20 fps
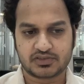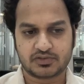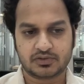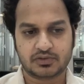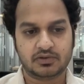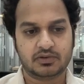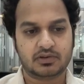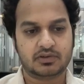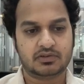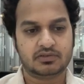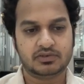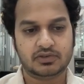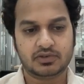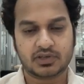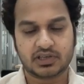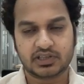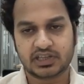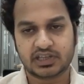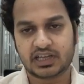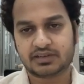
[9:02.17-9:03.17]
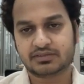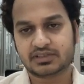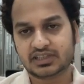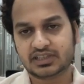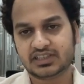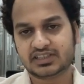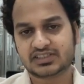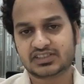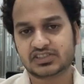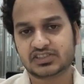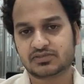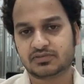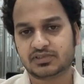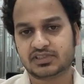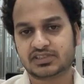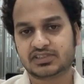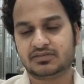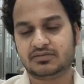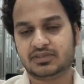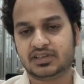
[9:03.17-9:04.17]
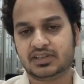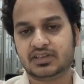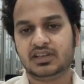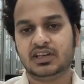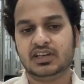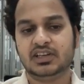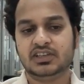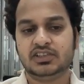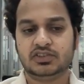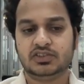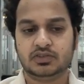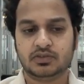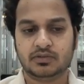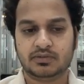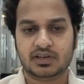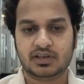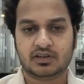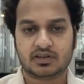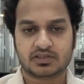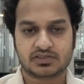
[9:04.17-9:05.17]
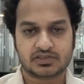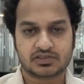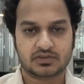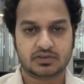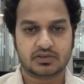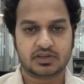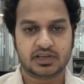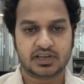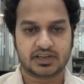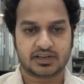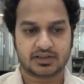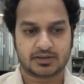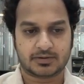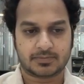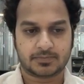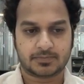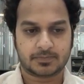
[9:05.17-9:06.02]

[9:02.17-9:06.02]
So you are never in a situation where you will lost your data.